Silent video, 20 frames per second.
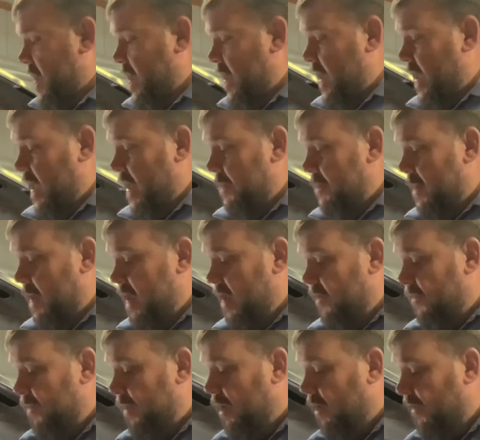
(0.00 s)
It may
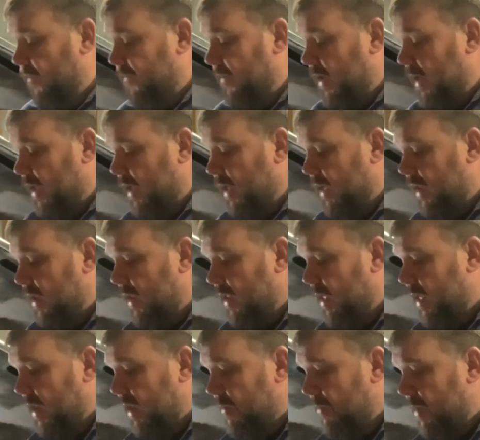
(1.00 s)
have built fine,
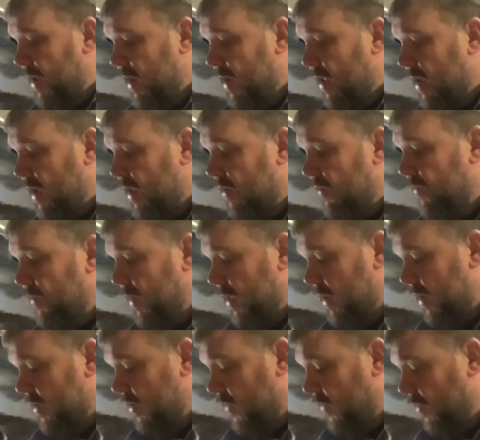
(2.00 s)
and it may not have been.
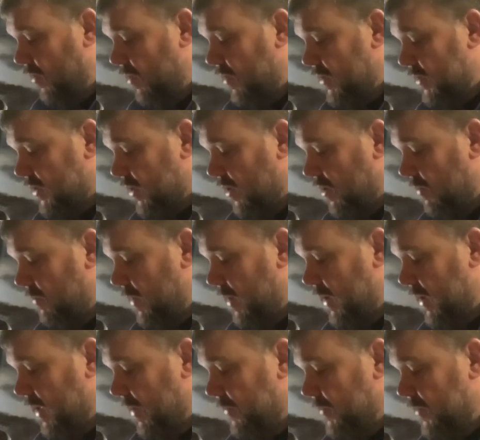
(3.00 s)
As you've heard us talk many
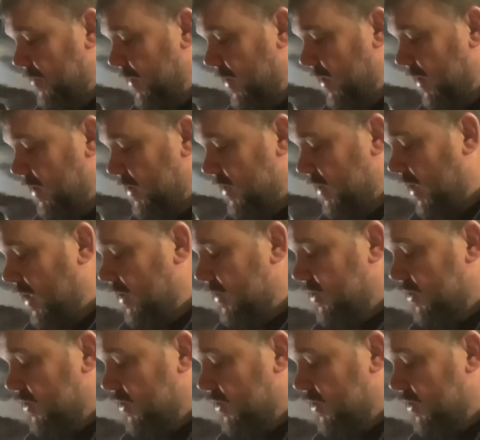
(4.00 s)
times about, it's not so